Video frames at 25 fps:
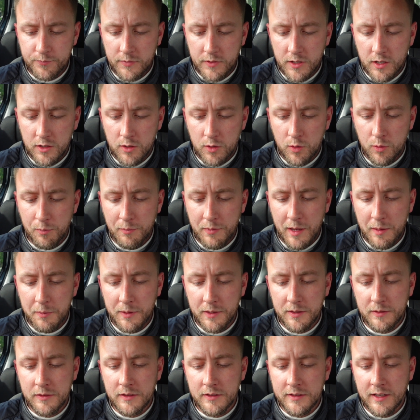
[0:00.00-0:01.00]
you know,
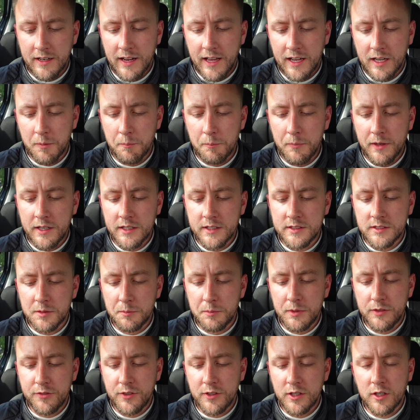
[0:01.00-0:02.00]
maybe the lack of minutes in
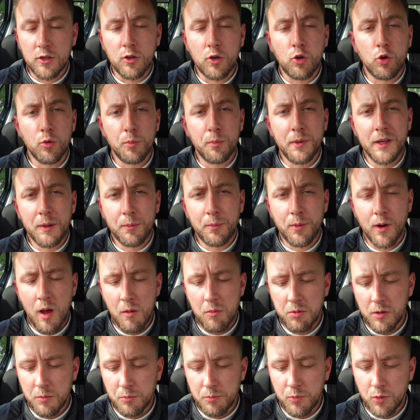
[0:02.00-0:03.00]
midfield could be a
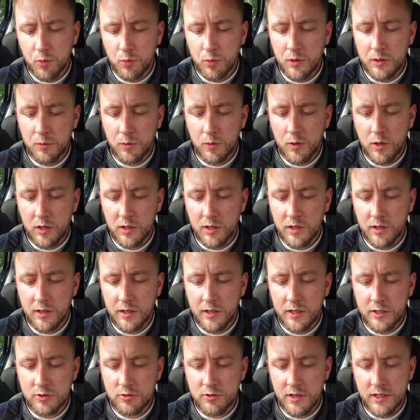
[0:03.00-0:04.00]
problem, but we'll kind
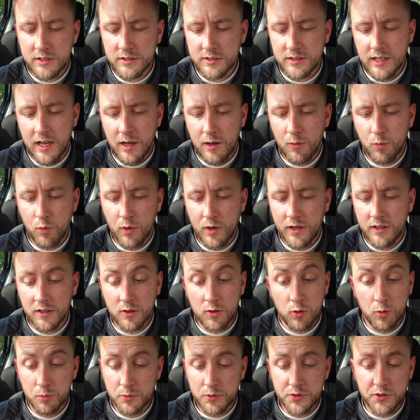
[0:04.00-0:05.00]
of address that when it
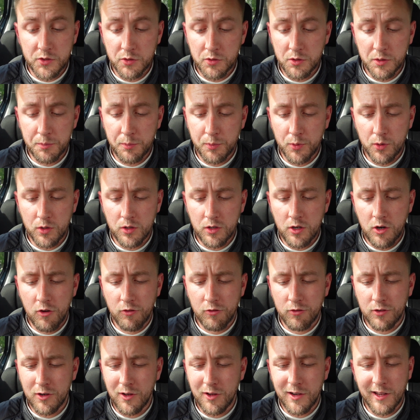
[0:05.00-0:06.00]
comes to it. But
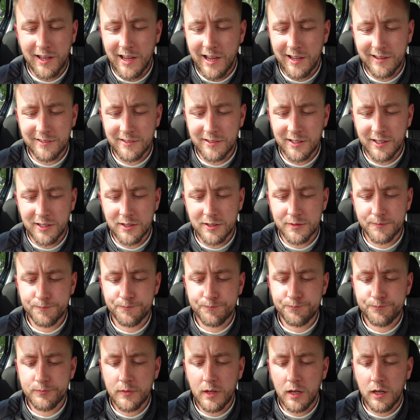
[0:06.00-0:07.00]
overall, I can't, like.
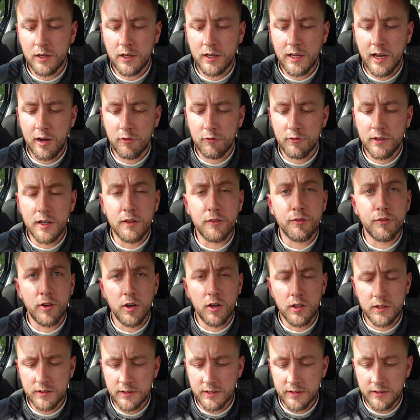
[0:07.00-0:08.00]
I can't really
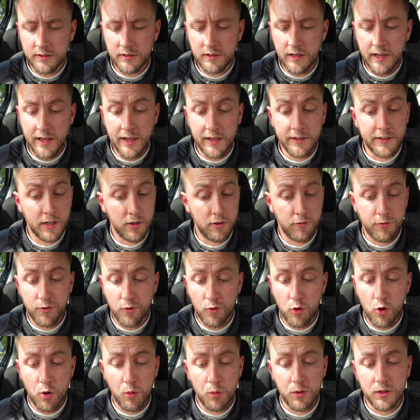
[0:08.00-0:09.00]
fault it. Uh, then in
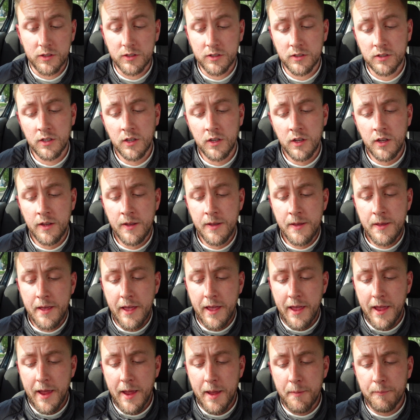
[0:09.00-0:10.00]
forwards,
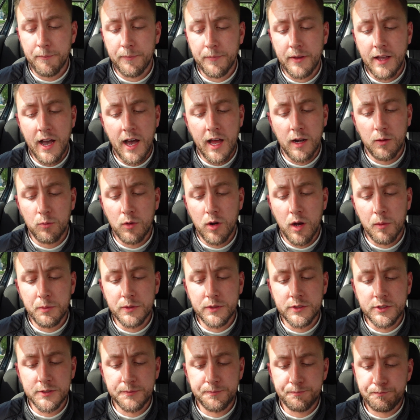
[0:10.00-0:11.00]
um, Callum
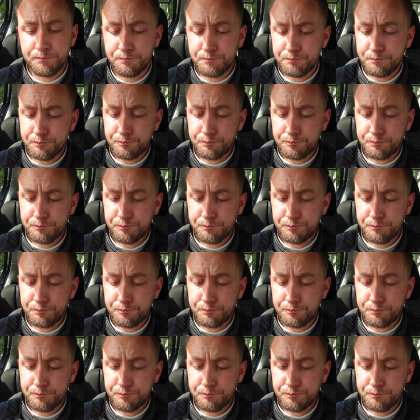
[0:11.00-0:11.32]
Robinson,